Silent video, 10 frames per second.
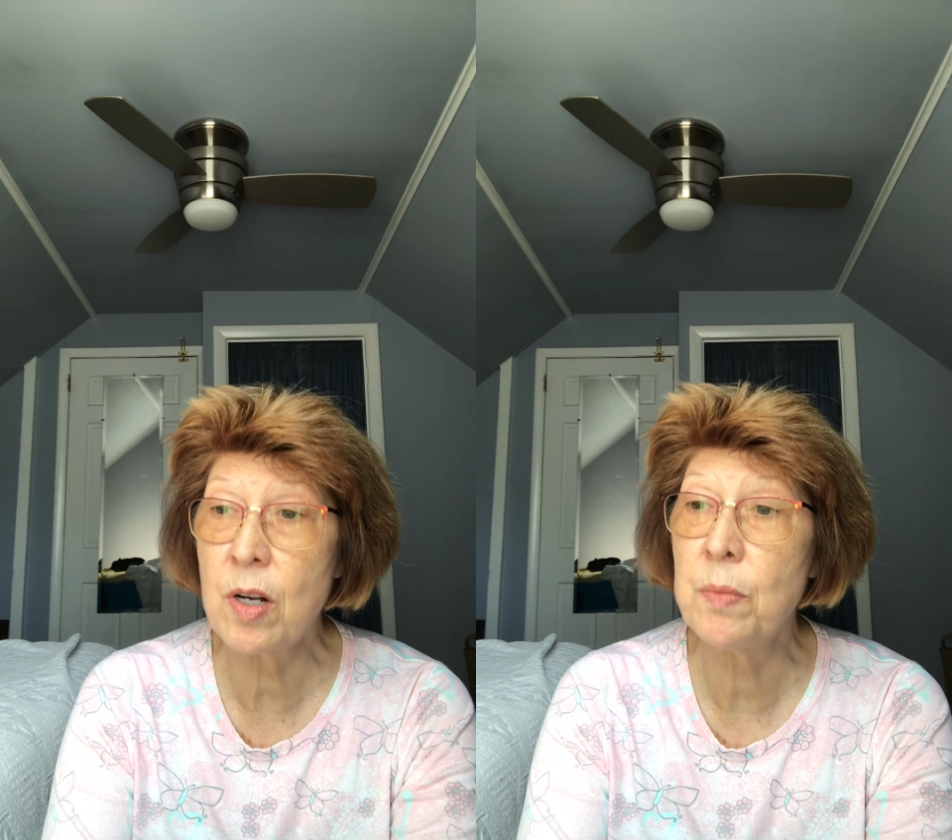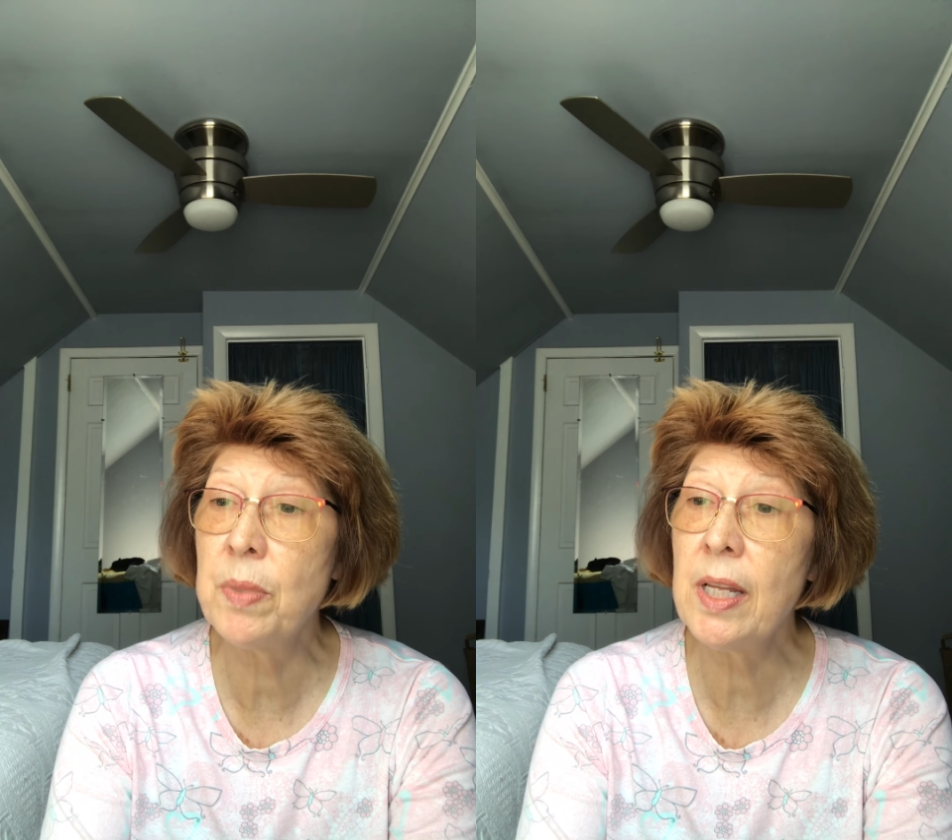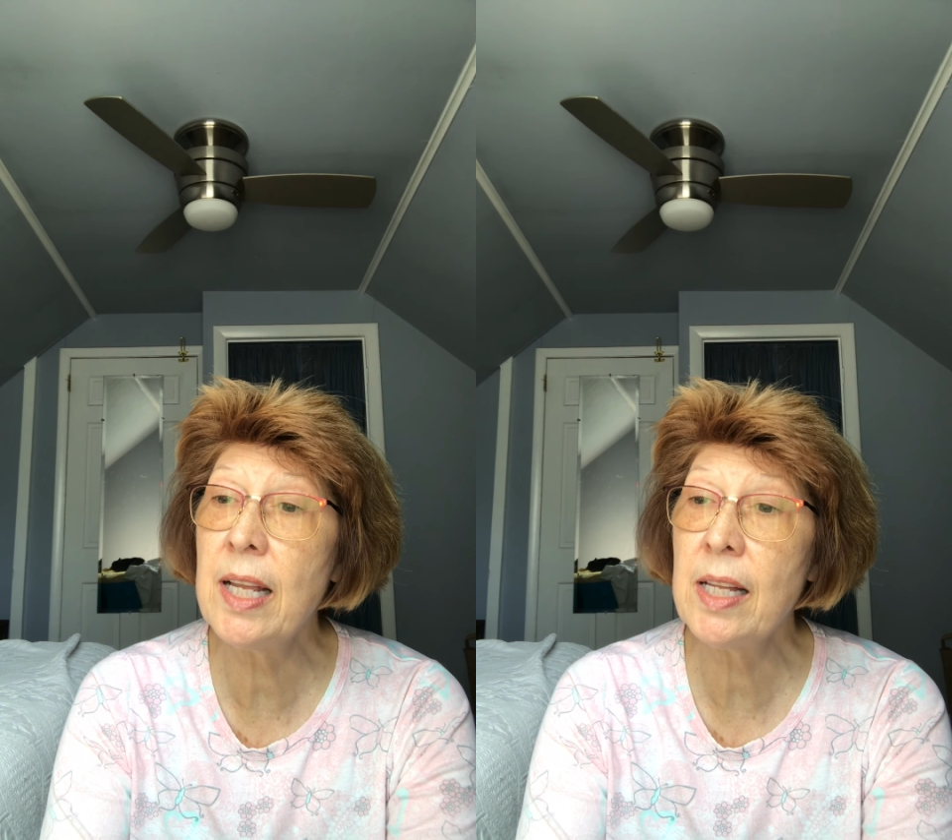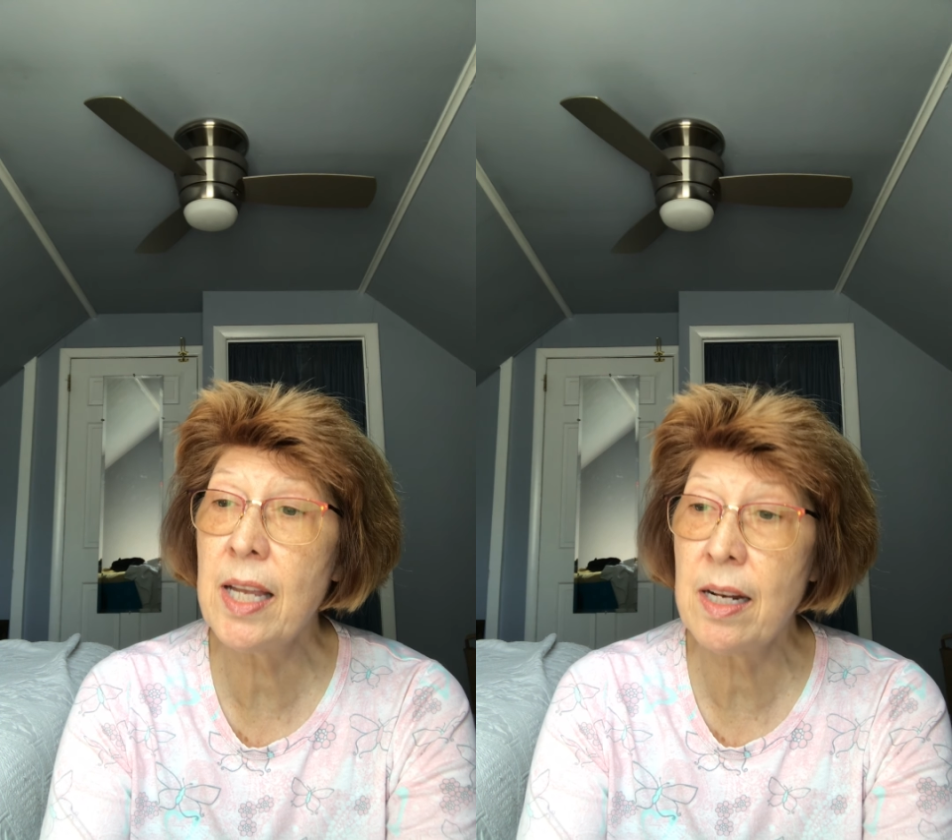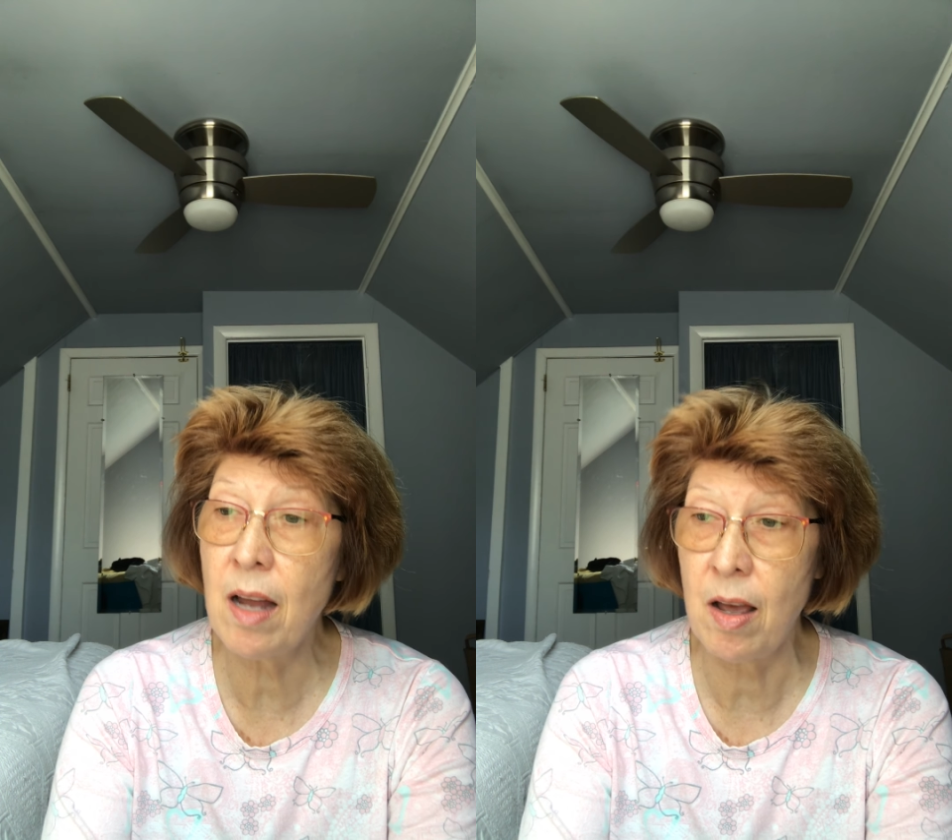completely
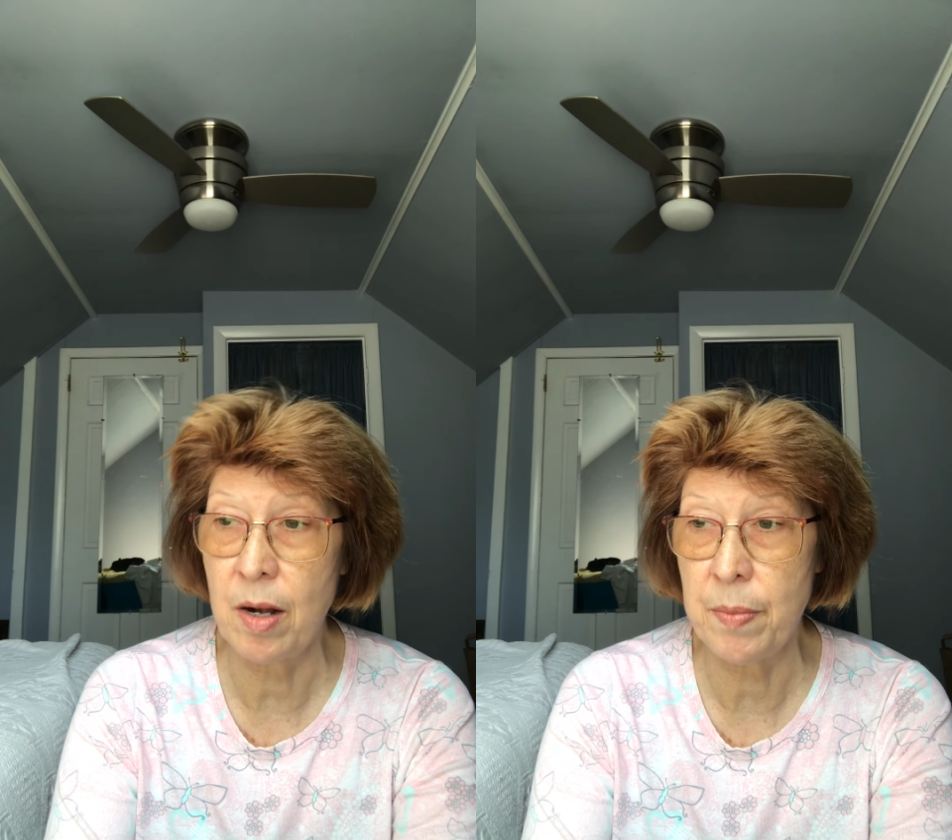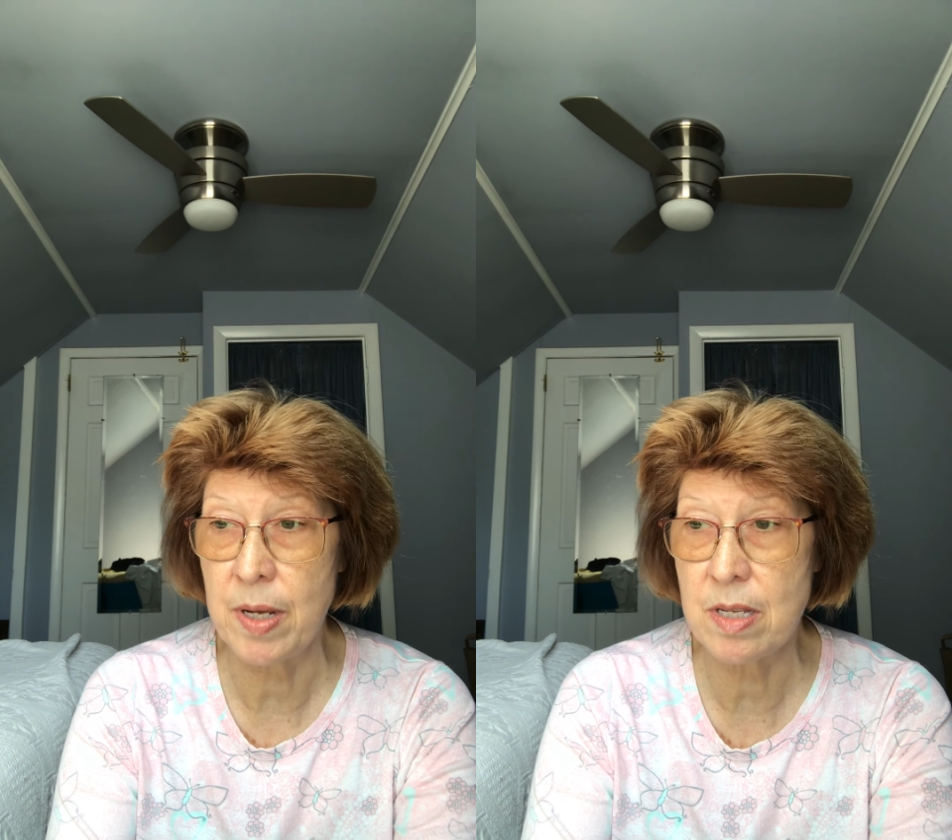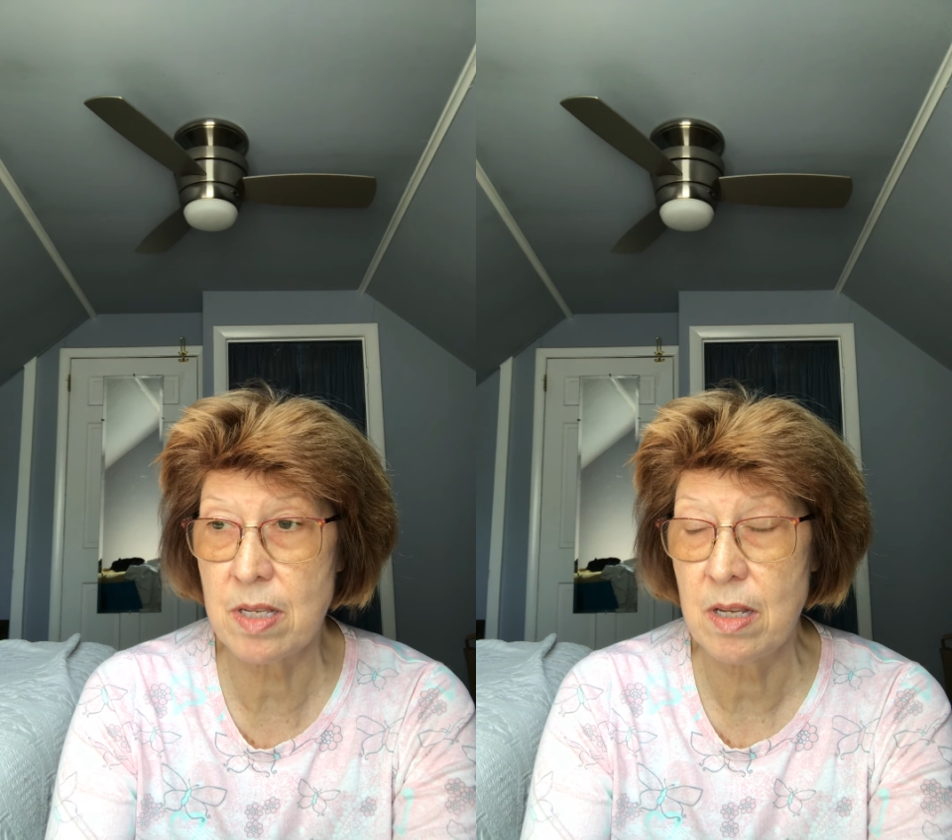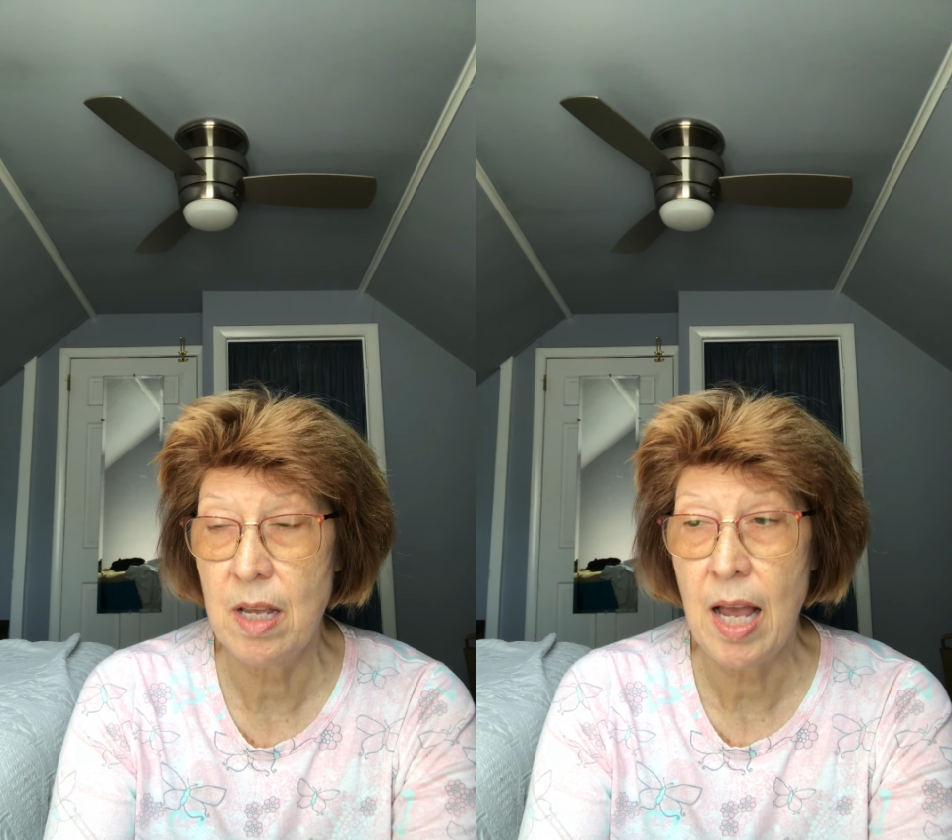anonymous.